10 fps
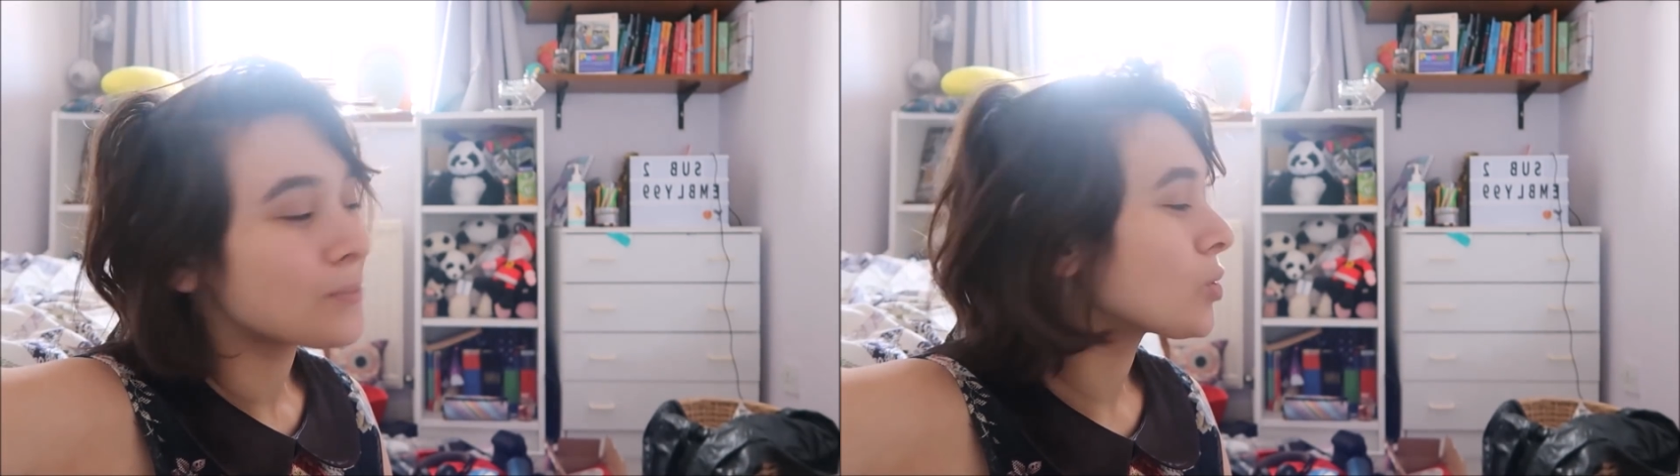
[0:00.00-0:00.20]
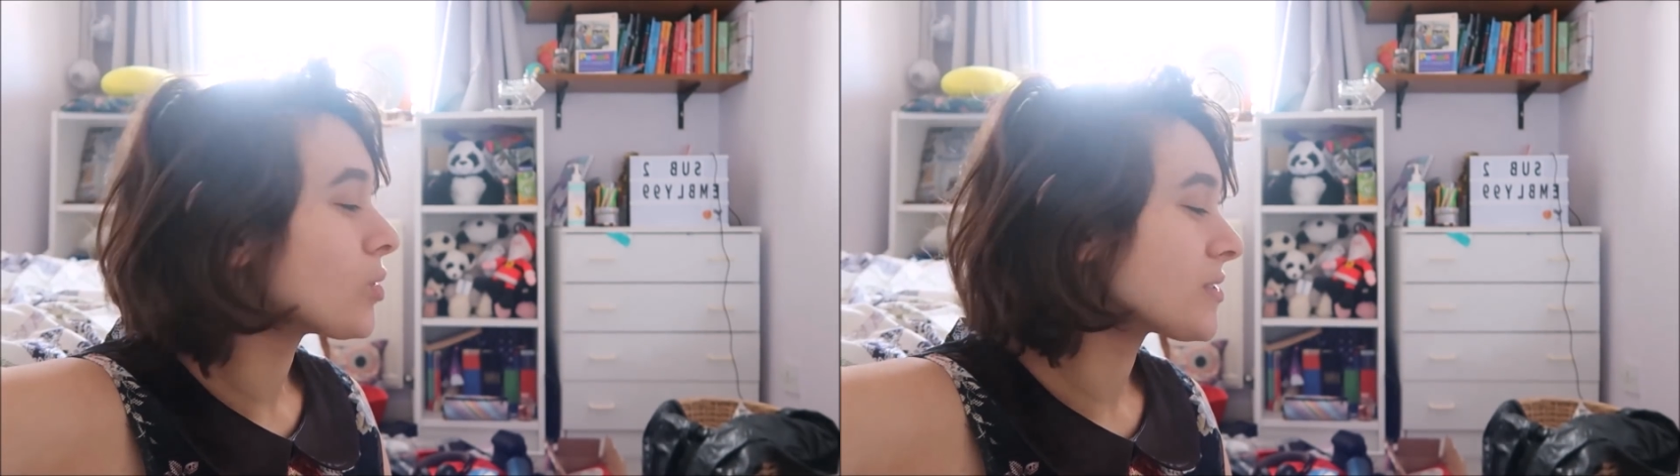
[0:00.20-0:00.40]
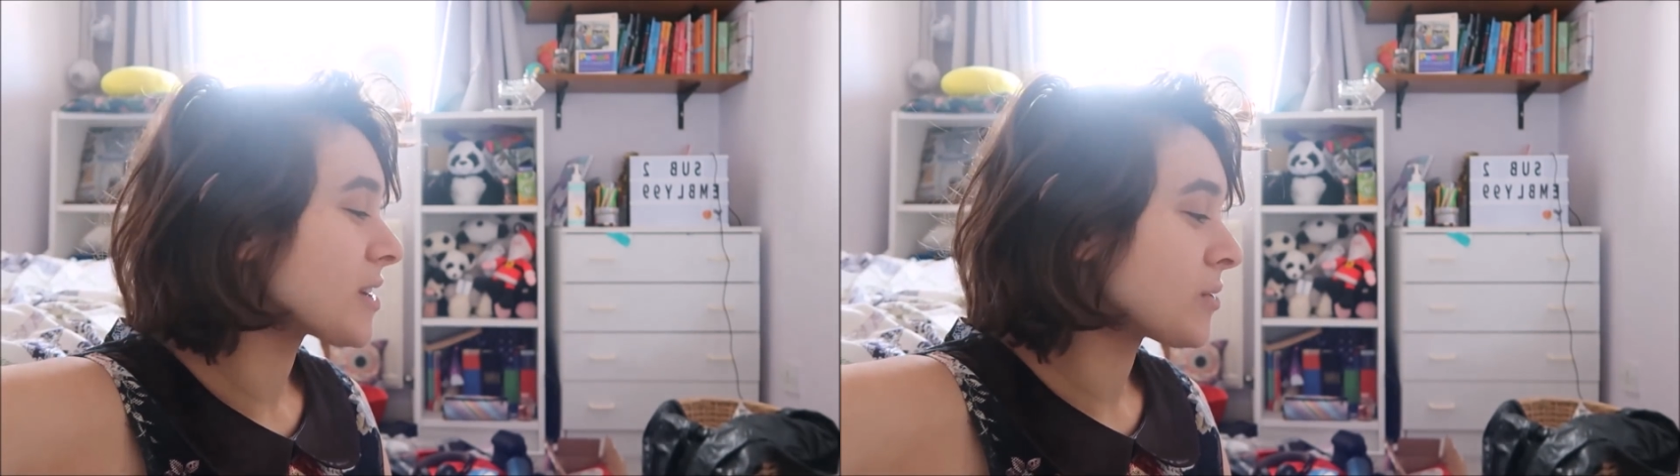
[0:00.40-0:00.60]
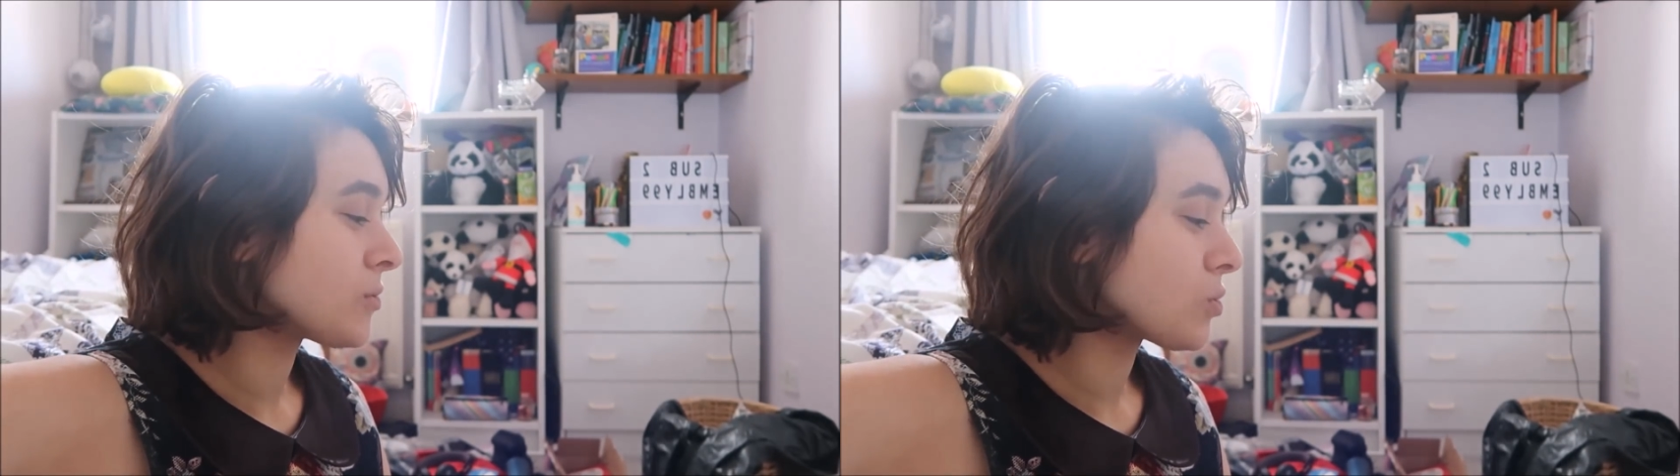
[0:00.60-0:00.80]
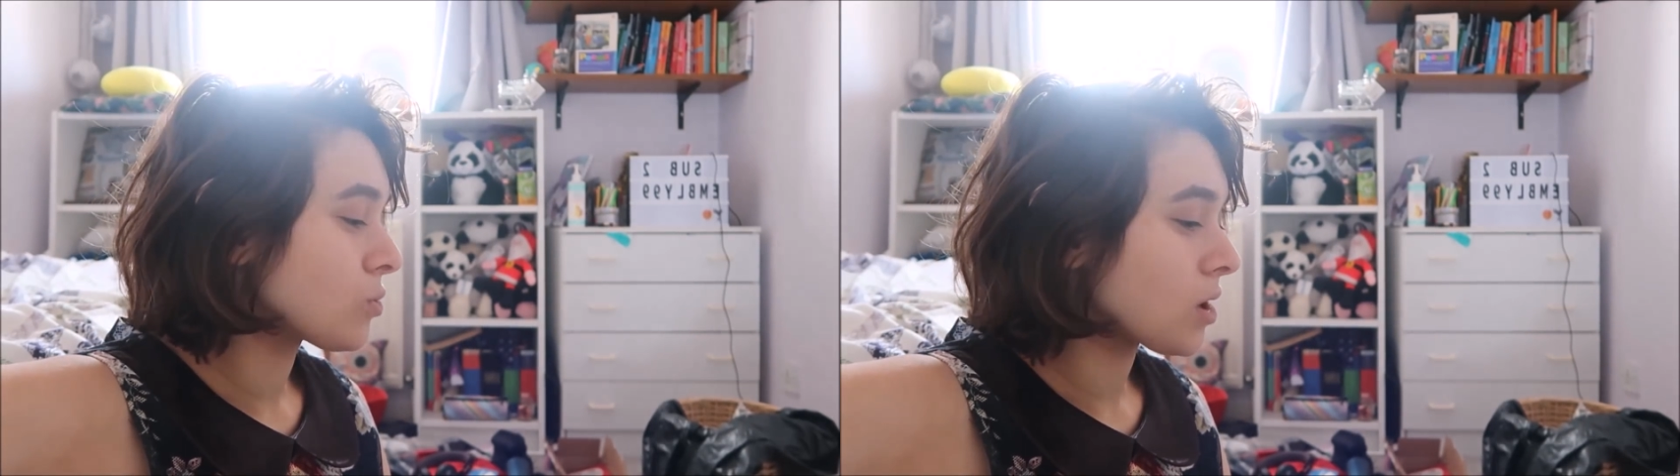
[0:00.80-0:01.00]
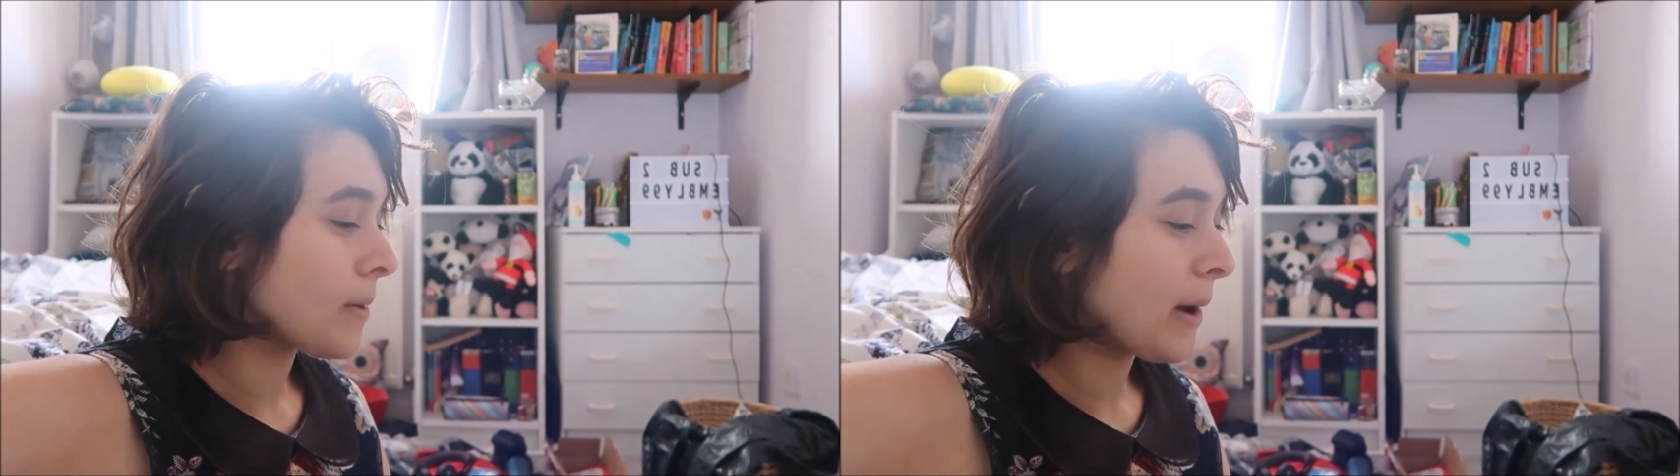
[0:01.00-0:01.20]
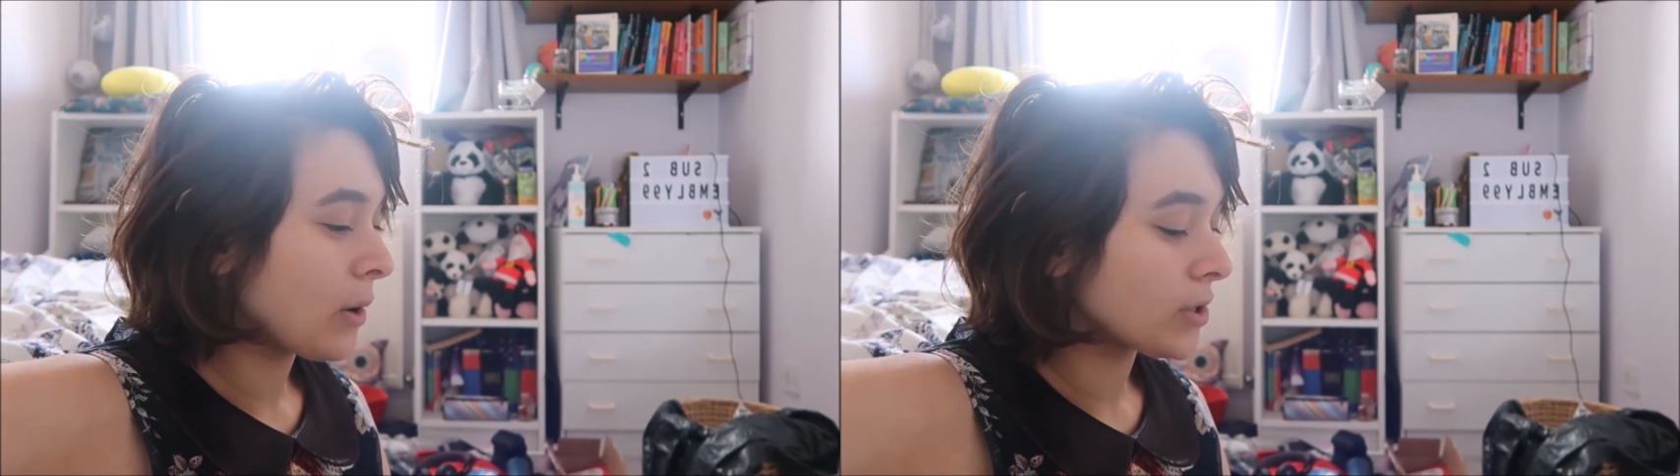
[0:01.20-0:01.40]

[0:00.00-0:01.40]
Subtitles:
because I don't talk about